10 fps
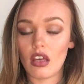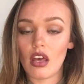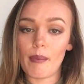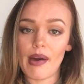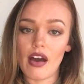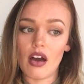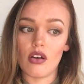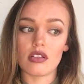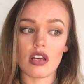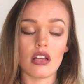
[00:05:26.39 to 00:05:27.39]

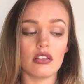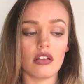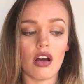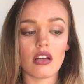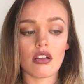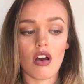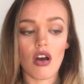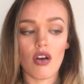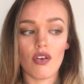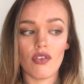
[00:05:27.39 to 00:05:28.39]
about a lot
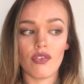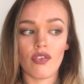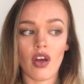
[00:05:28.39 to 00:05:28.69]
of